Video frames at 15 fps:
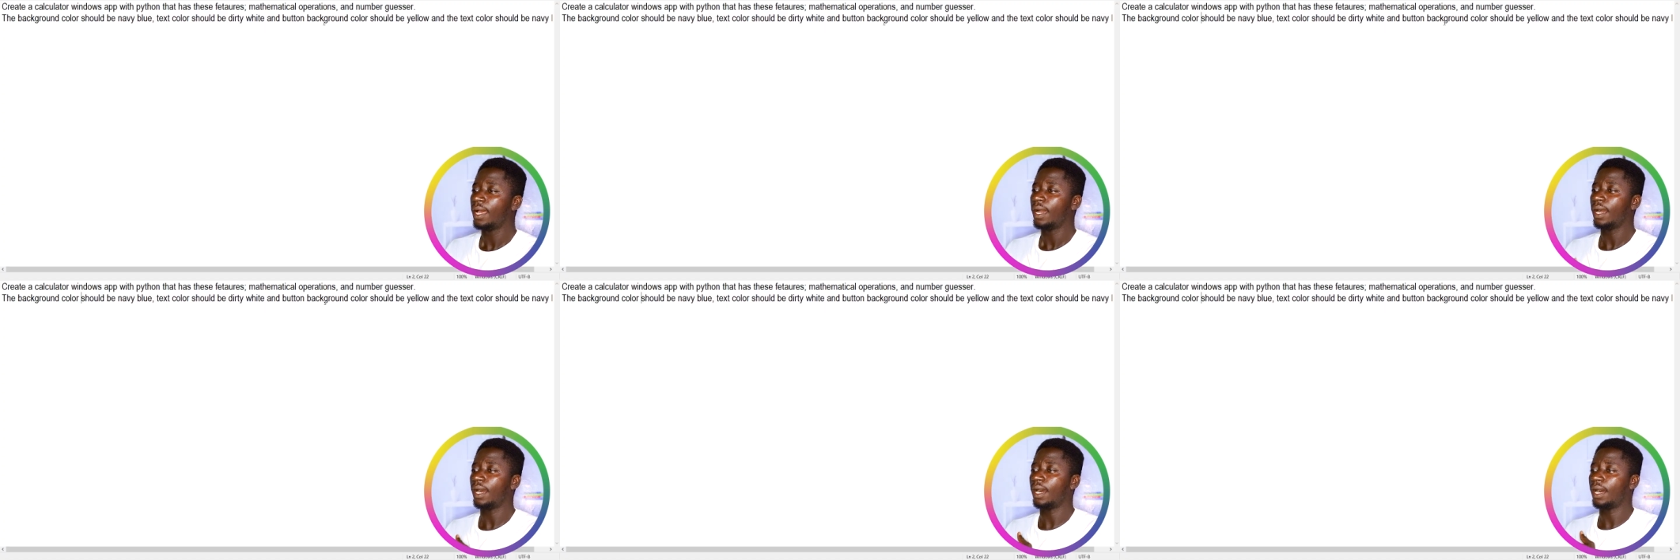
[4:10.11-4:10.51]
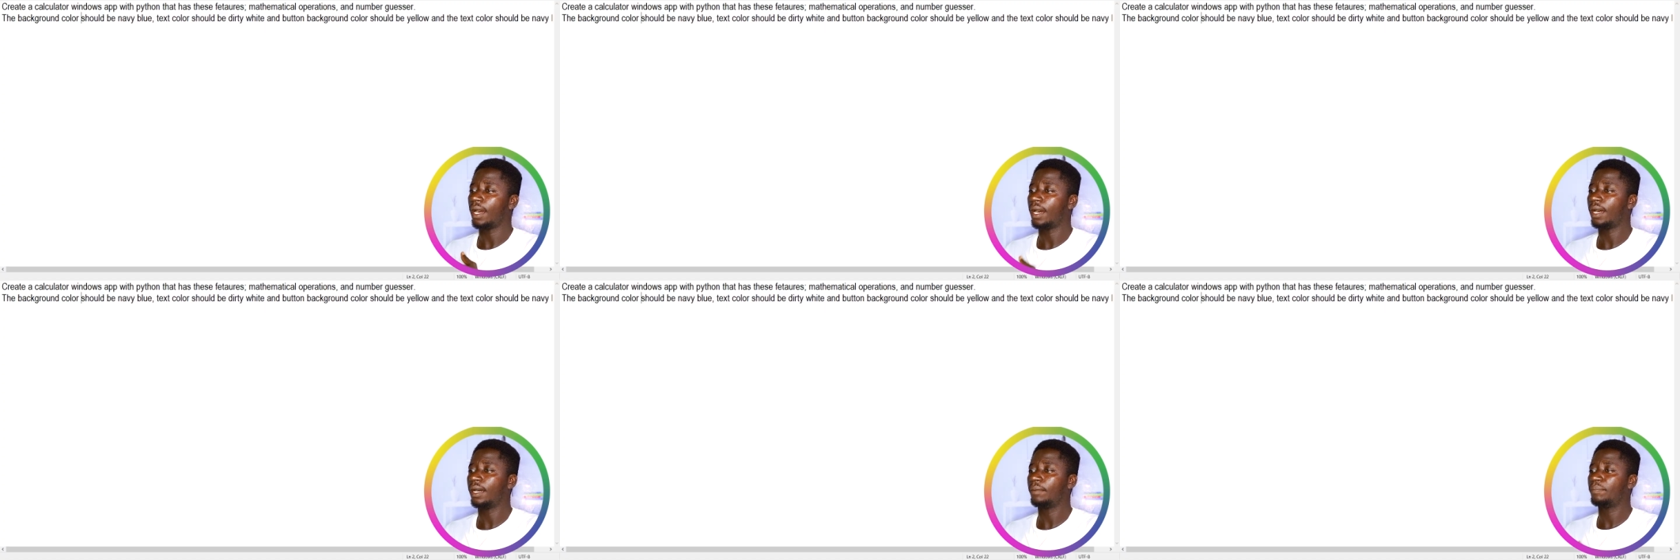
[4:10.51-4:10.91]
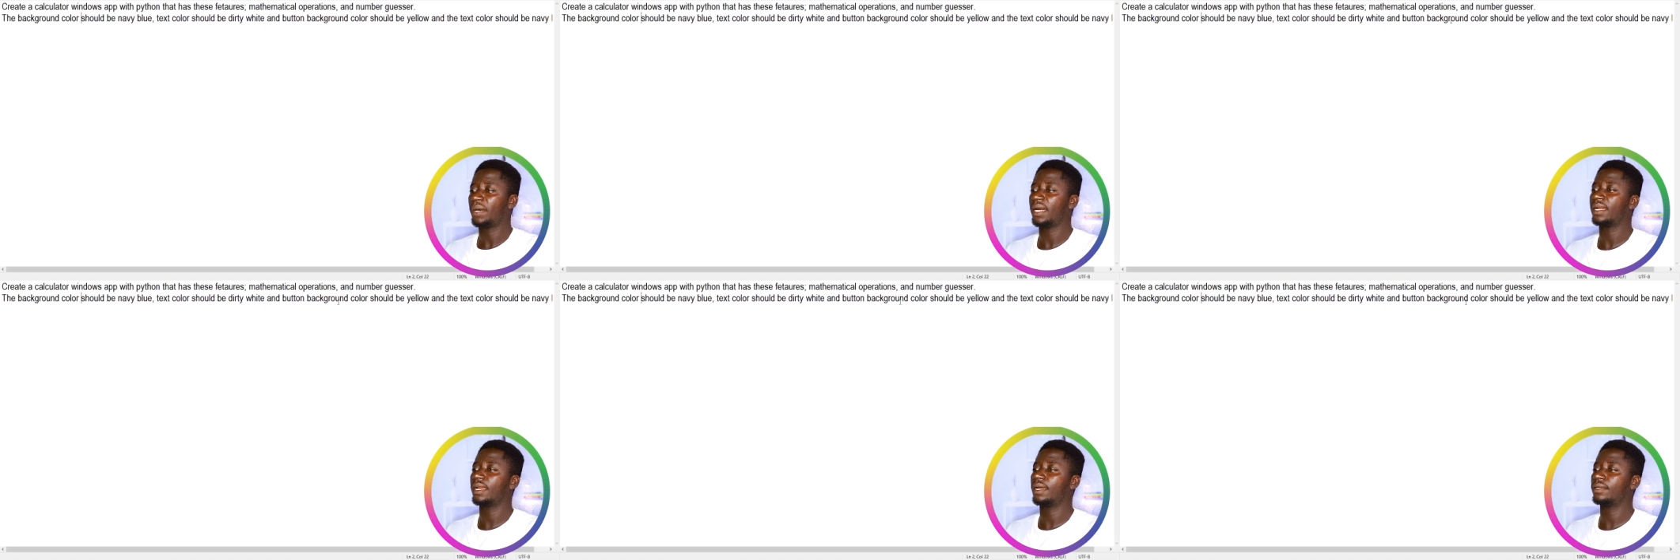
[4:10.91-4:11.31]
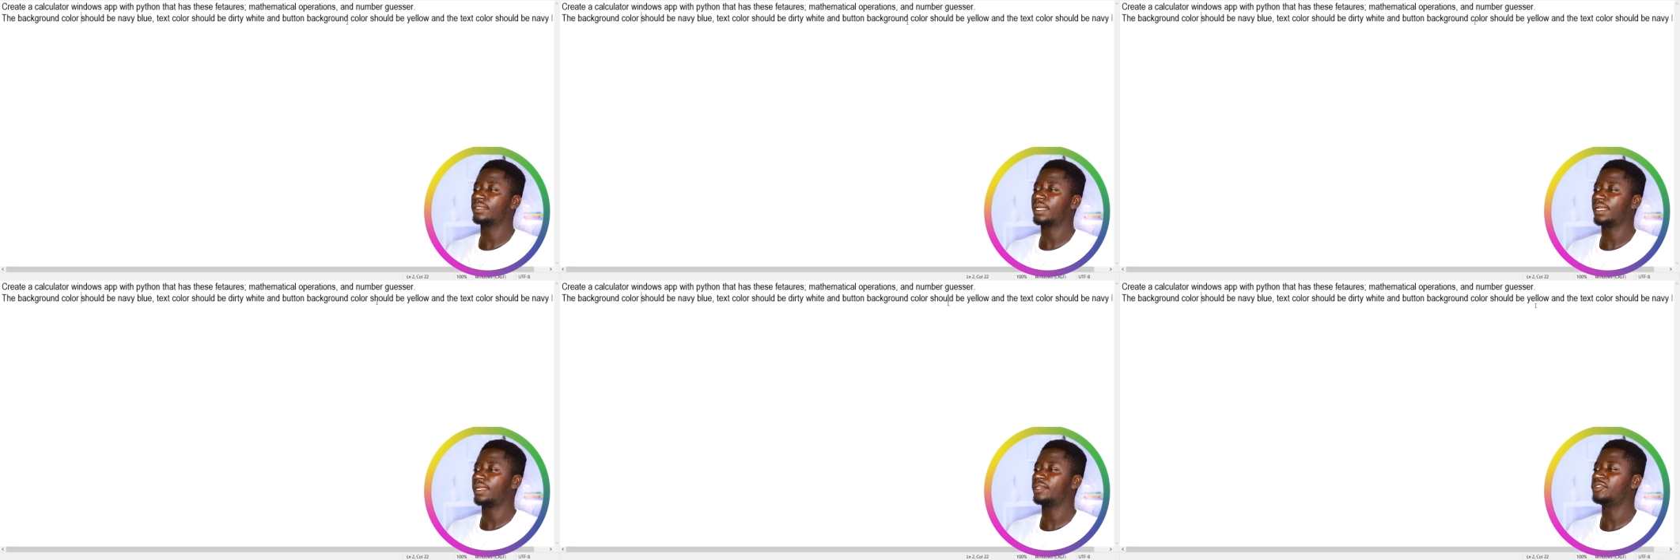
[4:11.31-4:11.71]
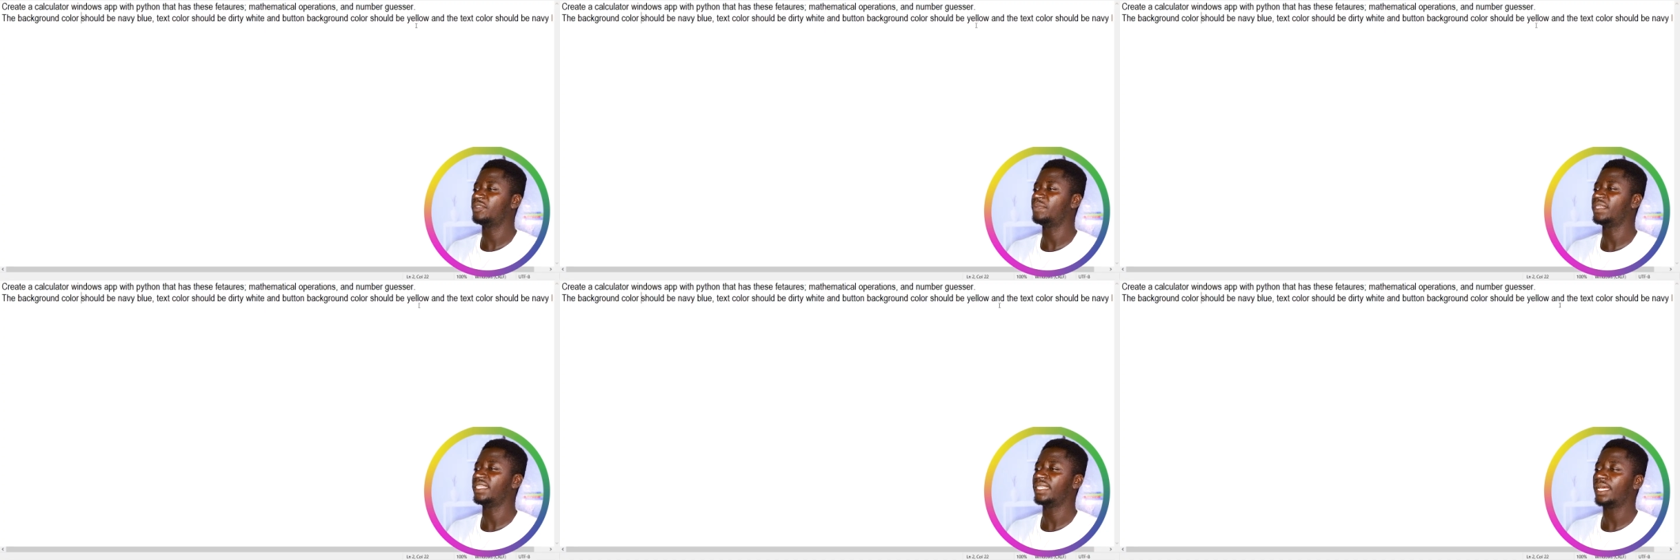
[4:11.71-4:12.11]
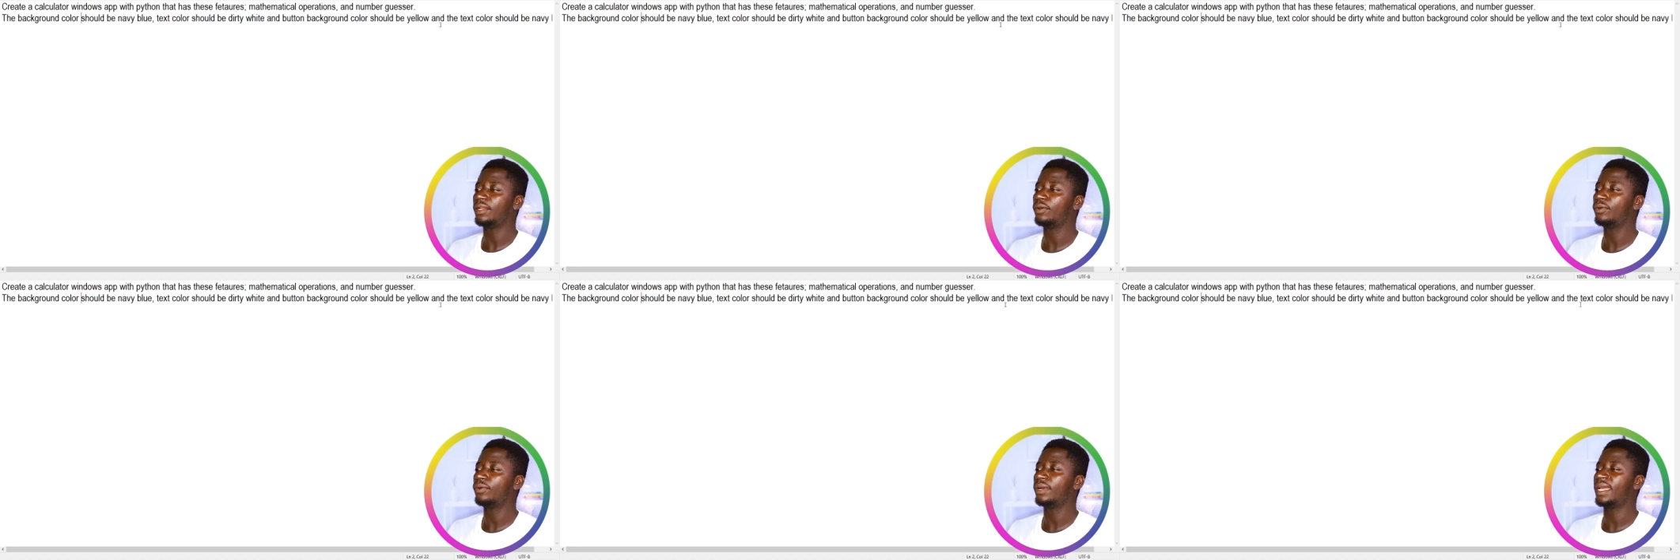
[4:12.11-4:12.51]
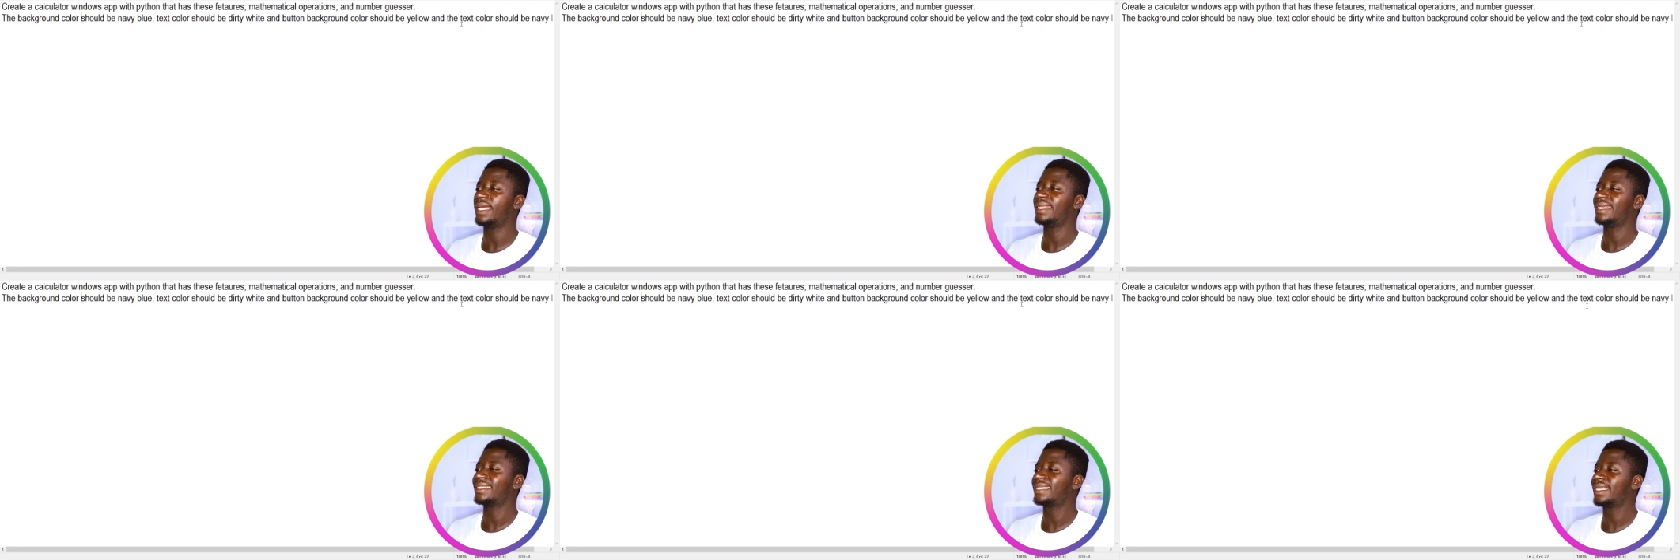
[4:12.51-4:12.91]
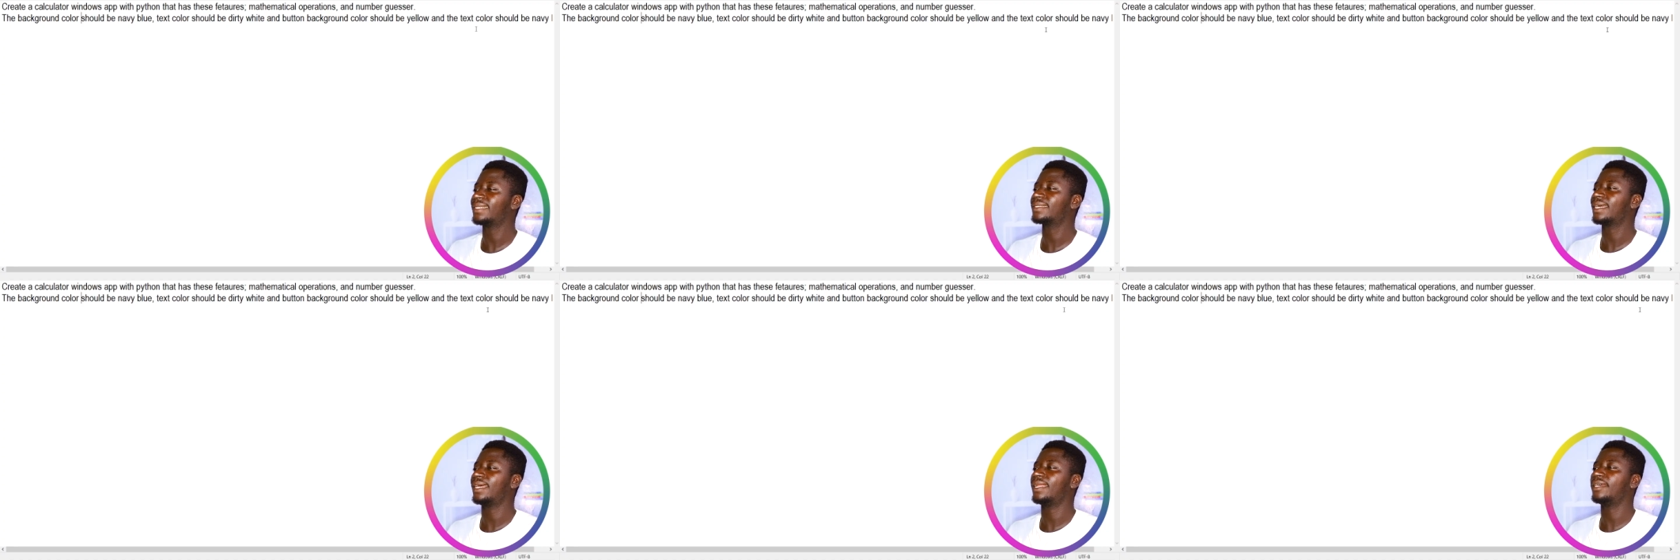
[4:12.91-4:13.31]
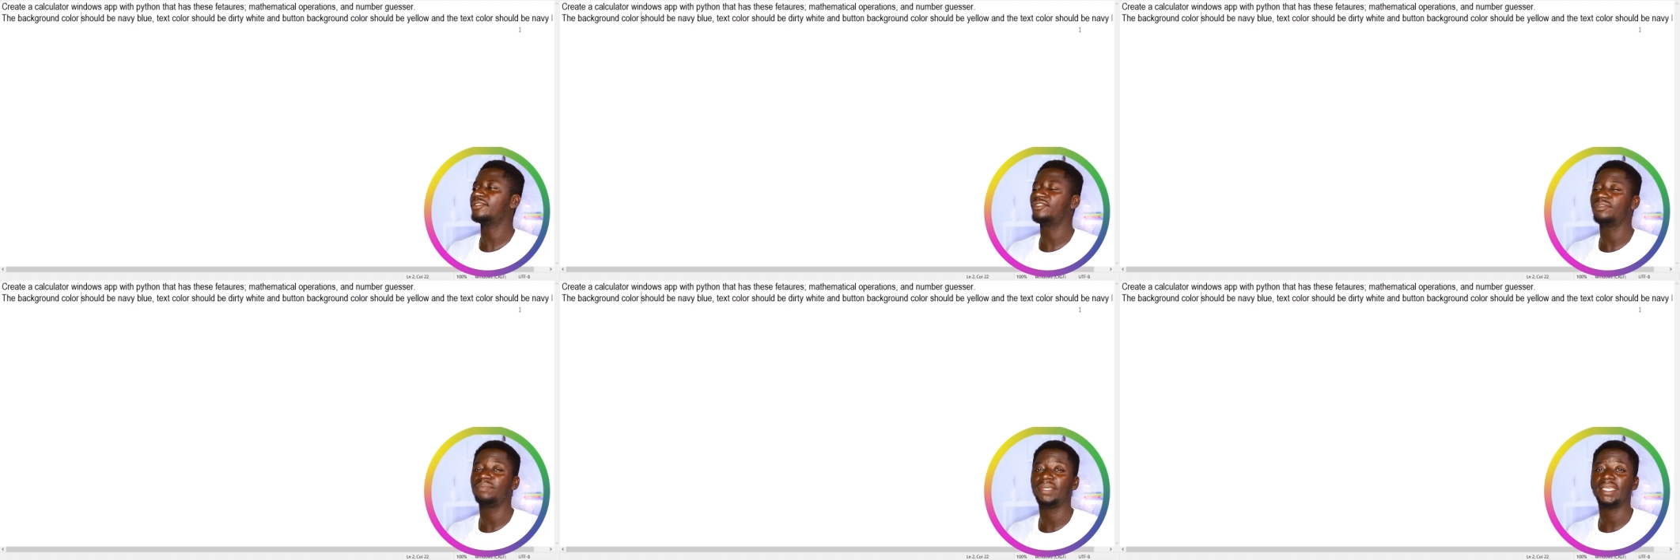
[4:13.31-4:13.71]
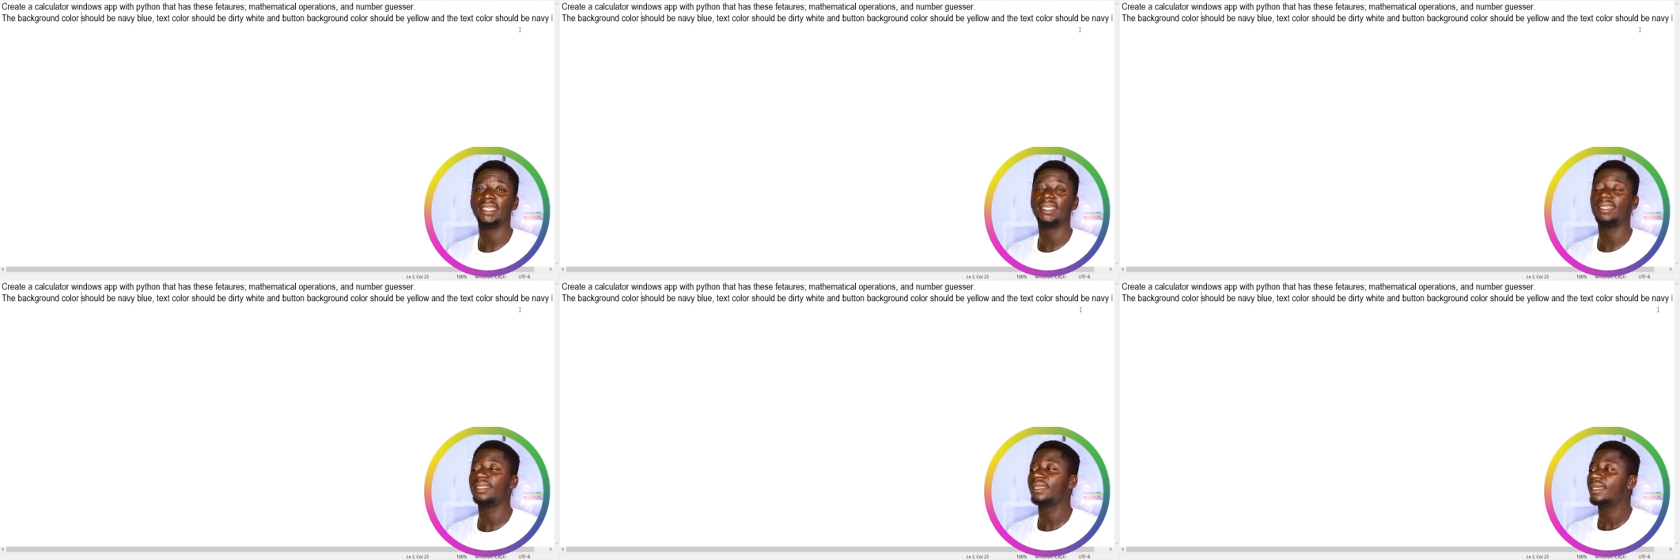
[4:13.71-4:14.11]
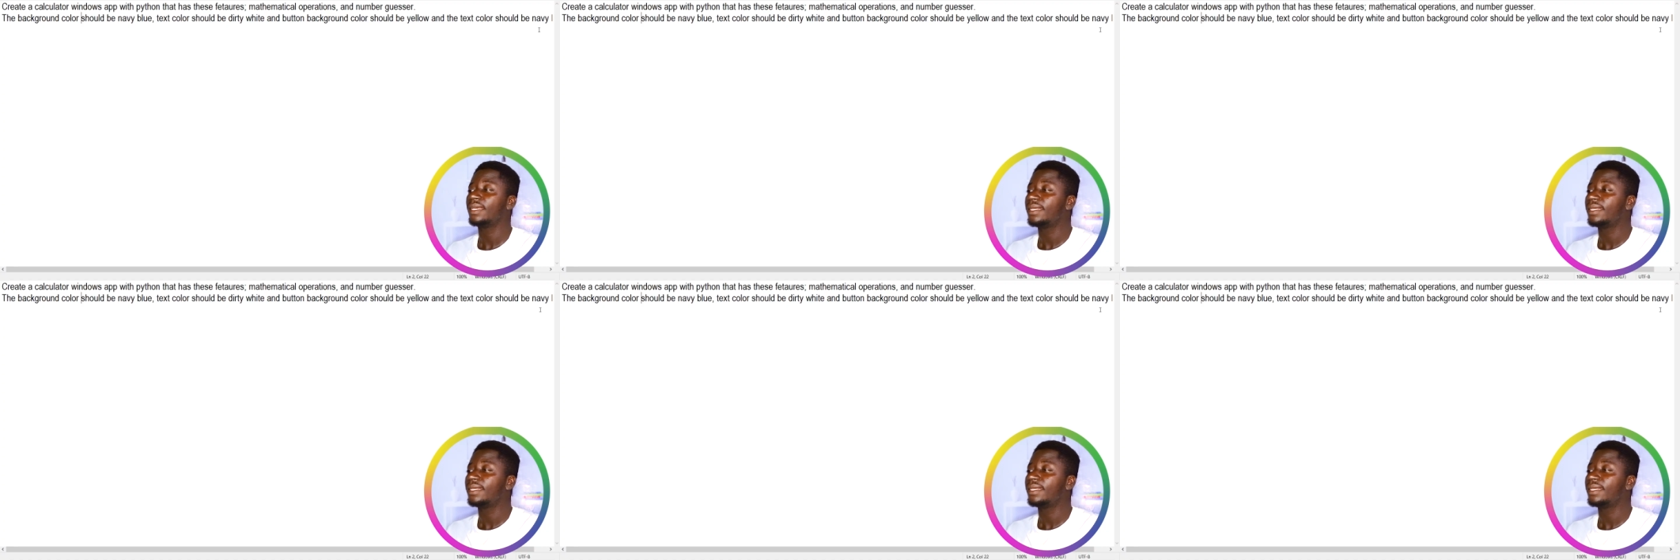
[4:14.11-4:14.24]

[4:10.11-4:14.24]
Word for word: uh, background color should be yellow, and the text color should be